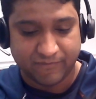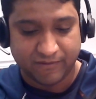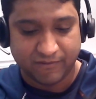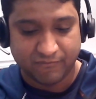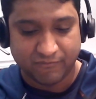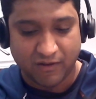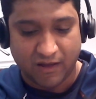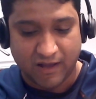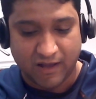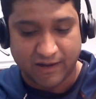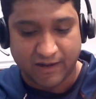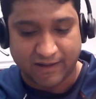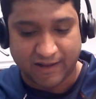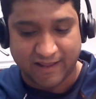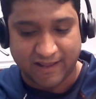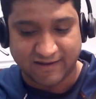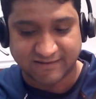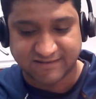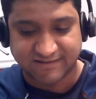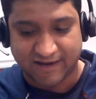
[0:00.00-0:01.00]
You got
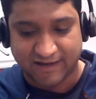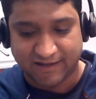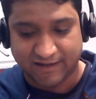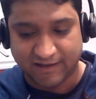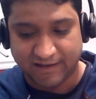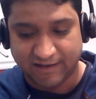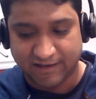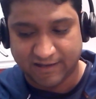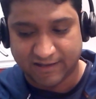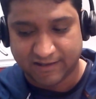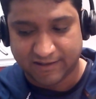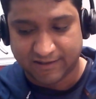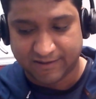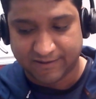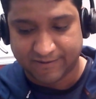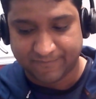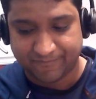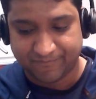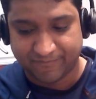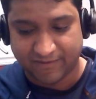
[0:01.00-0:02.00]
NSIT,
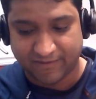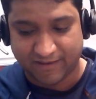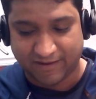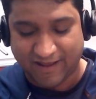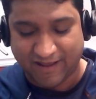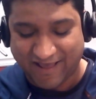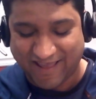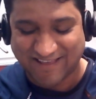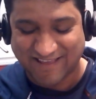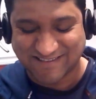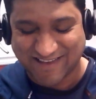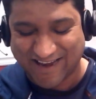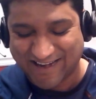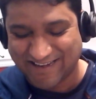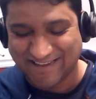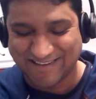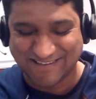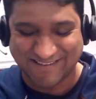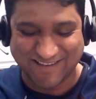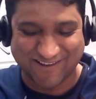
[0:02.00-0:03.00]

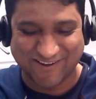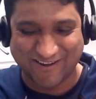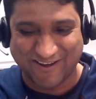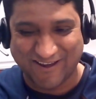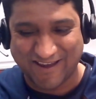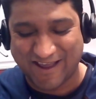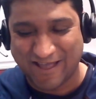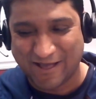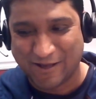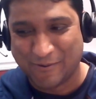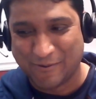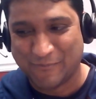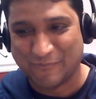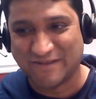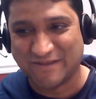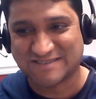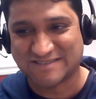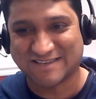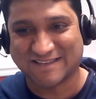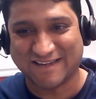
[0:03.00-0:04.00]
NISIT, sorry,
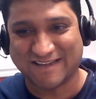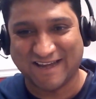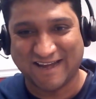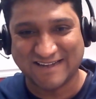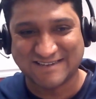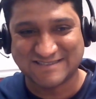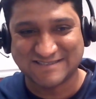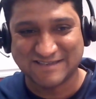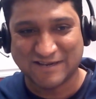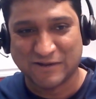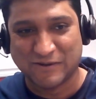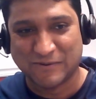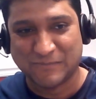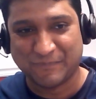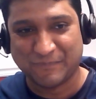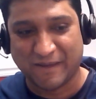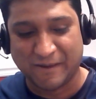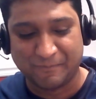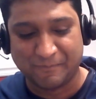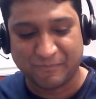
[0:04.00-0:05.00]
which creates
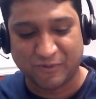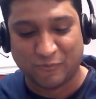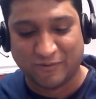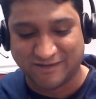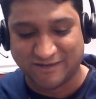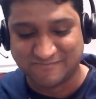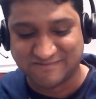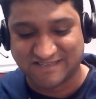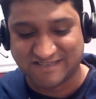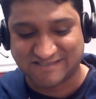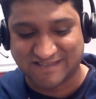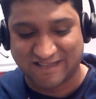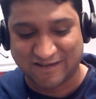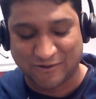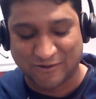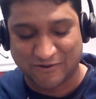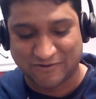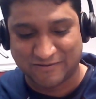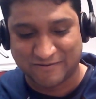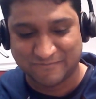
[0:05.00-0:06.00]
quantum safe
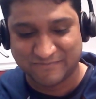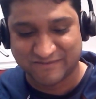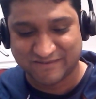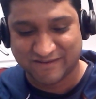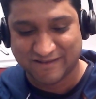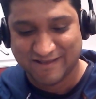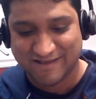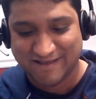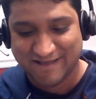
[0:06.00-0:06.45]
algorithms.